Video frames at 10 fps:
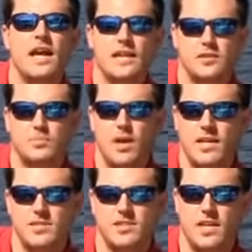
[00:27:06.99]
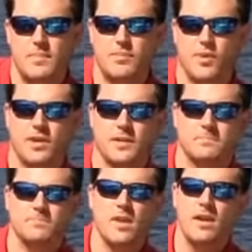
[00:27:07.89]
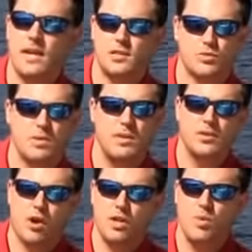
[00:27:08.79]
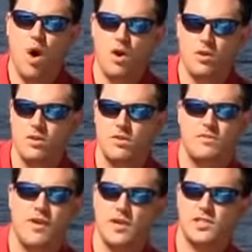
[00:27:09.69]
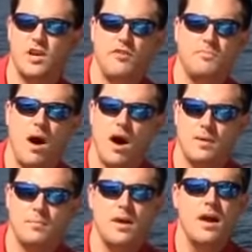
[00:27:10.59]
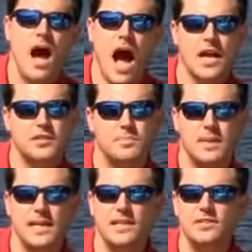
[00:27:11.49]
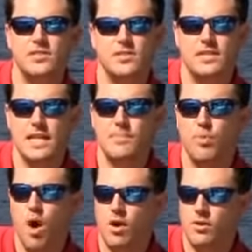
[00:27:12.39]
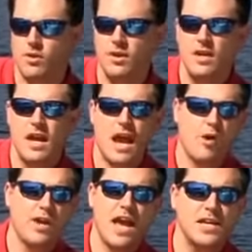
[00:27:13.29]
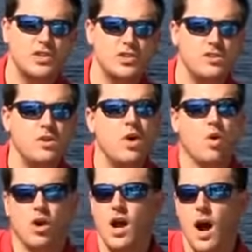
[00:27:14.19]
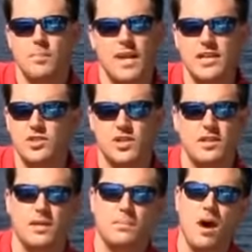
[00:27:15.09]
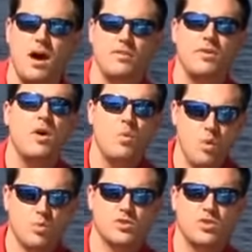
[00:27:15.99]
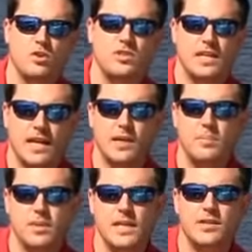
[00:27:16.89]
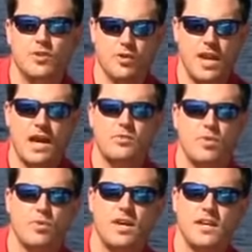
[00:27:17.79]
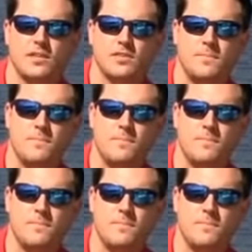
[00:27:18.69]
and displayed as a depth reading. Extremely dirty water, a very soft bottom, high speeds, deep water, aeration, or a combination of the above will result in incomplete or inaccurate readings.